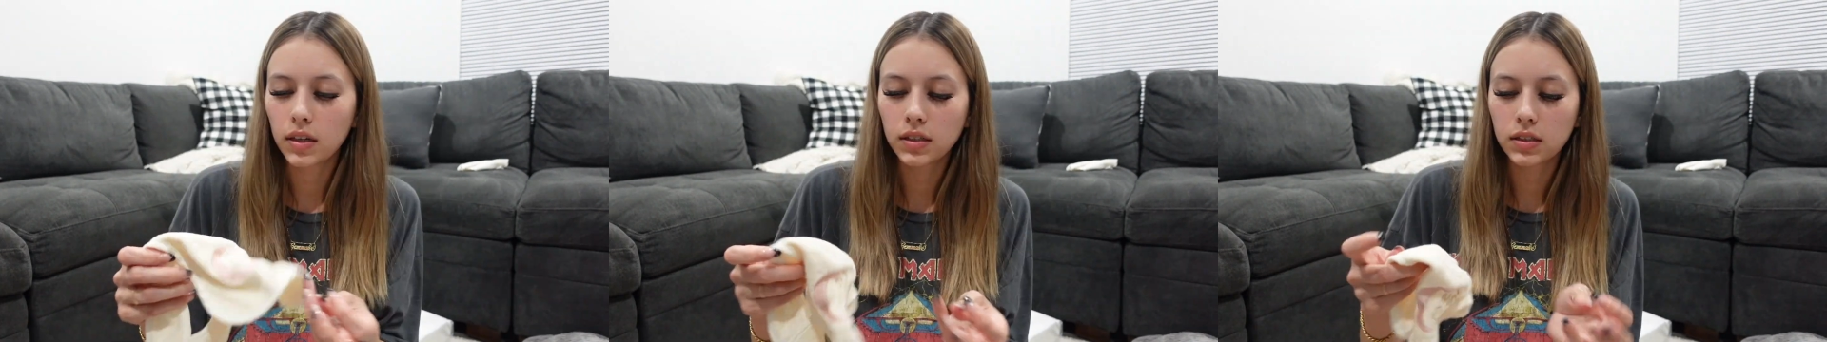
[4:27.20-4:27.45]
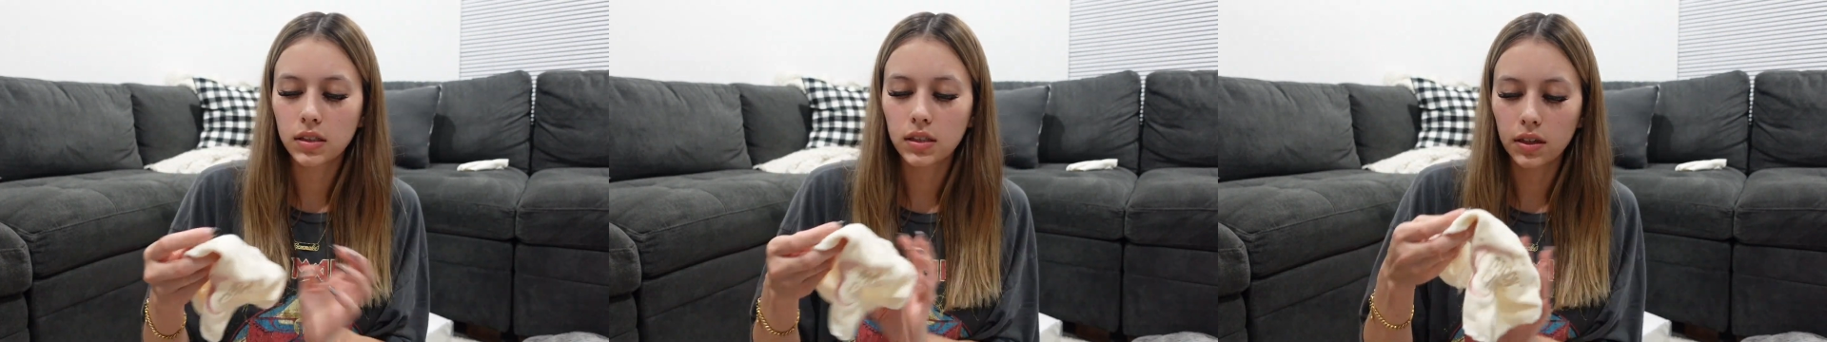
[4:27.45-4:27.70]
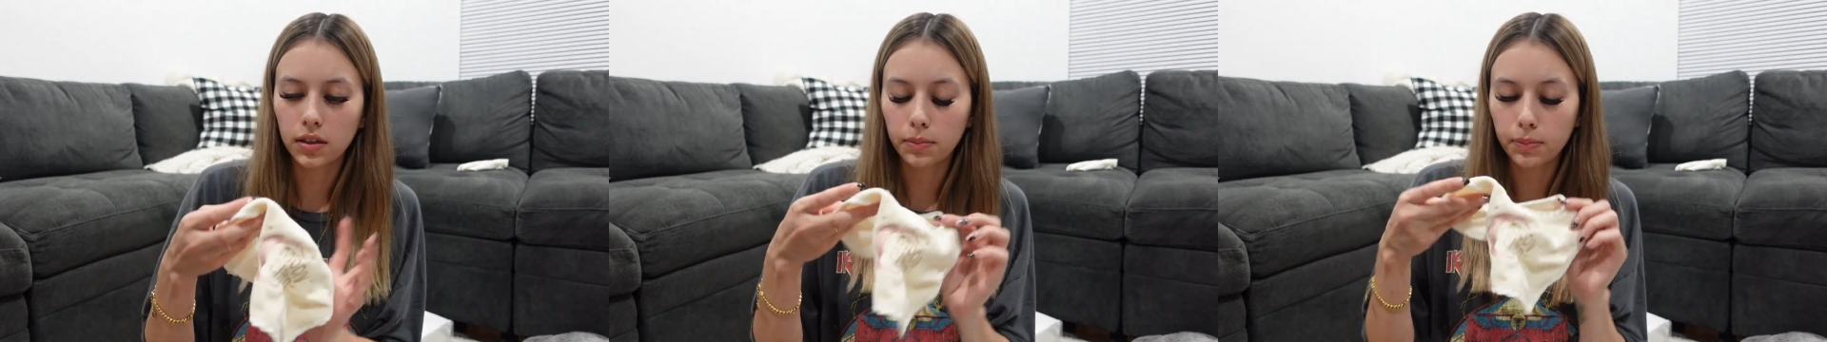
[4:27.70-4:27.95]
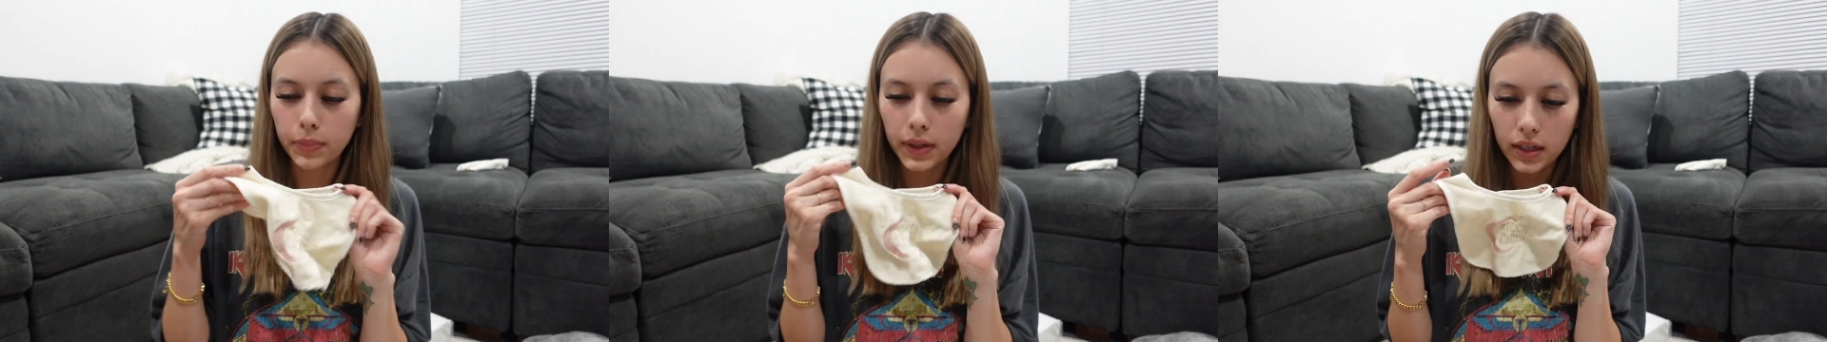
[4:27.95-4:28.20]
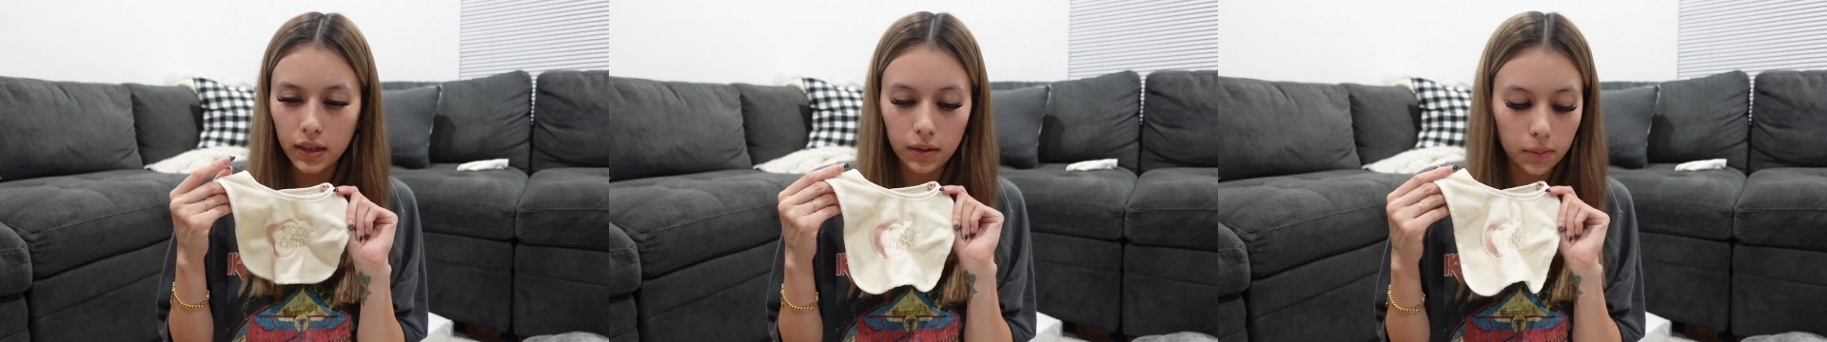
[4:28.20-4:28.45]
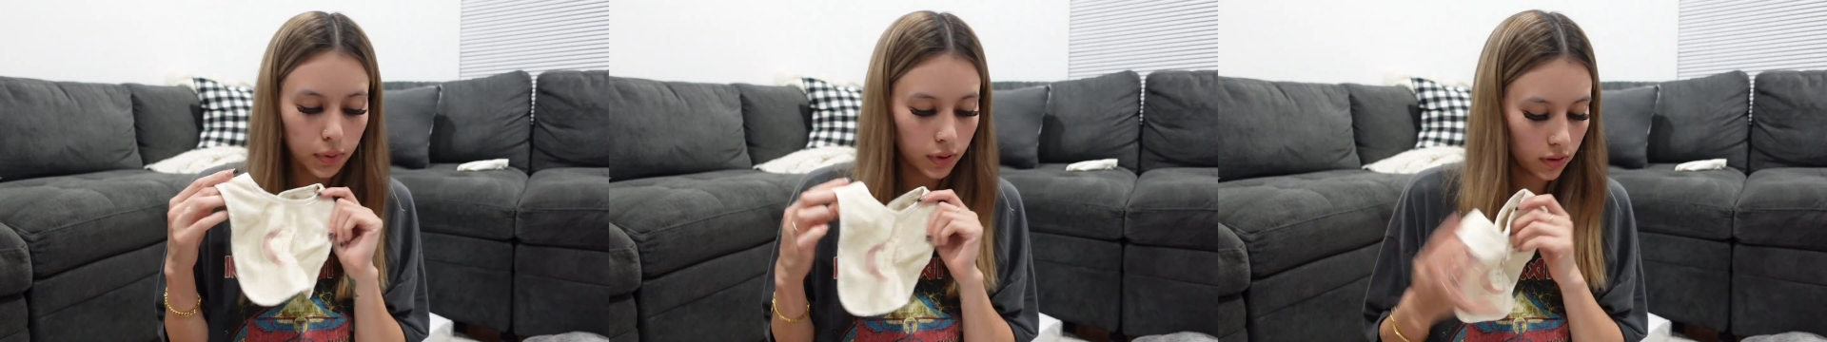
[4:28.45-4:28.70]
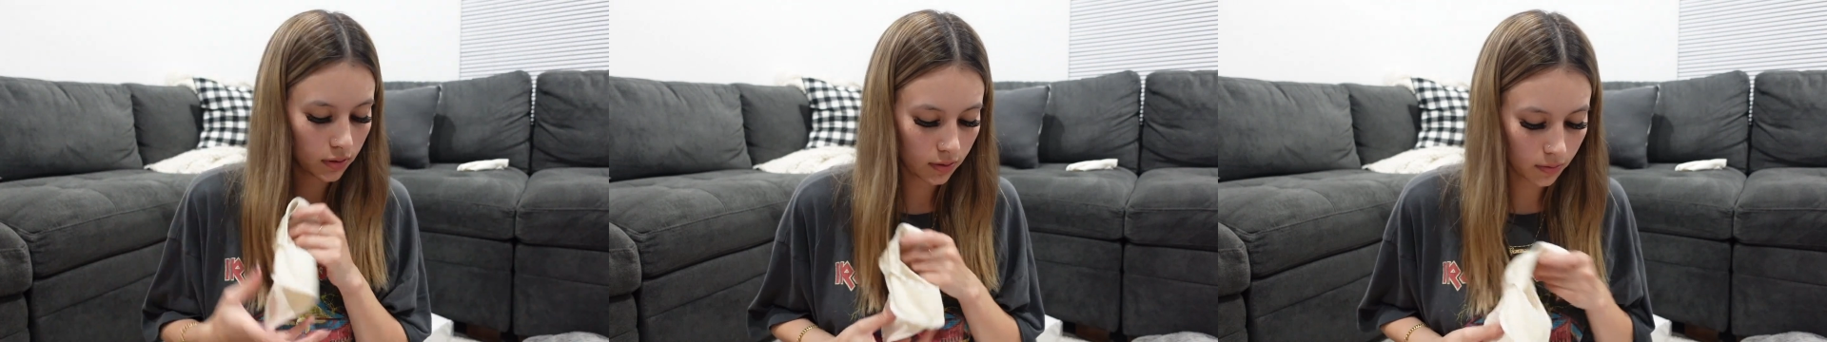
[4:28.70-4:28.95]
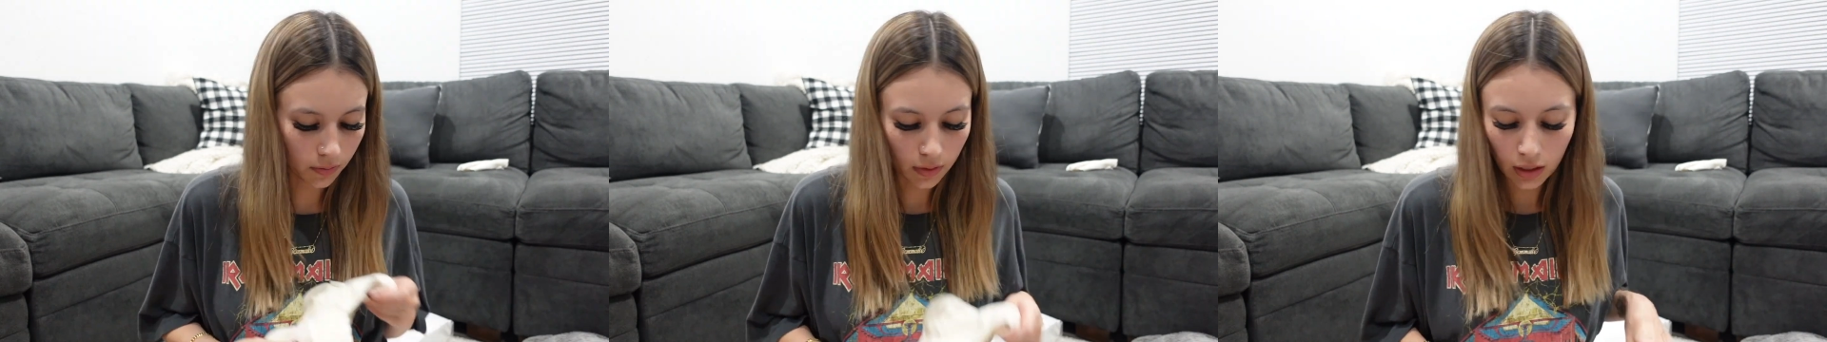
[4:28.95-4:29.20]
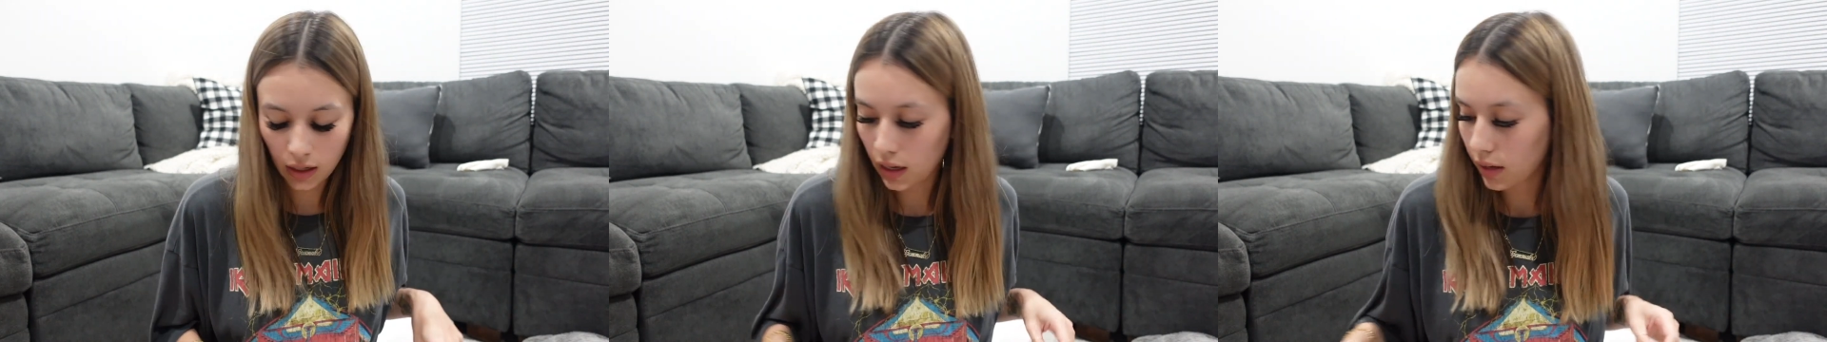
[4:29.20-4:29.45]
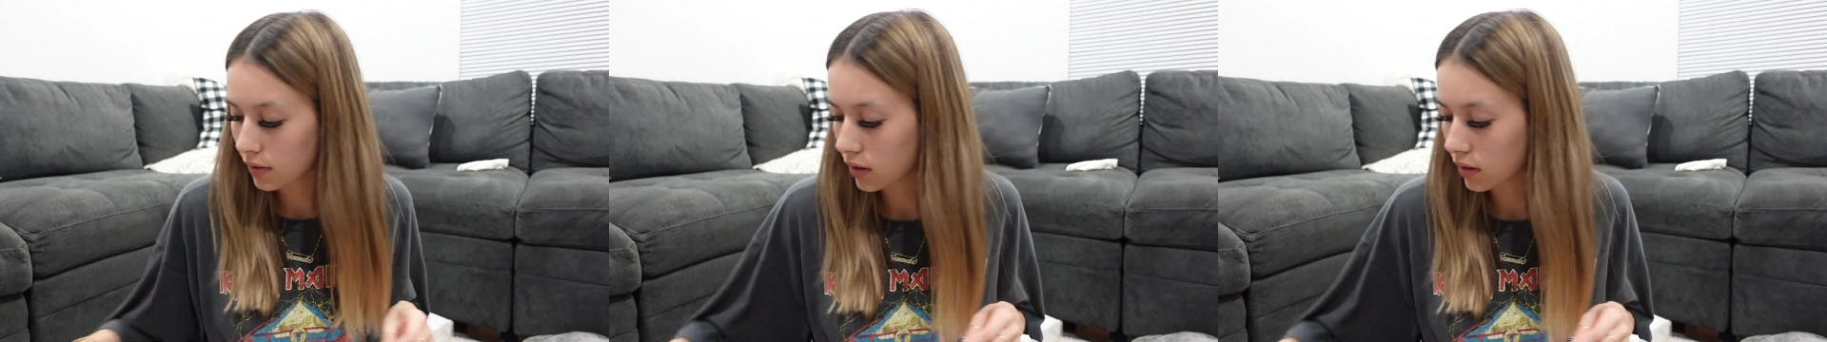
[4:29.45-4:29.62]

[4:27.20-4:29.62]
Here's another bib. Have a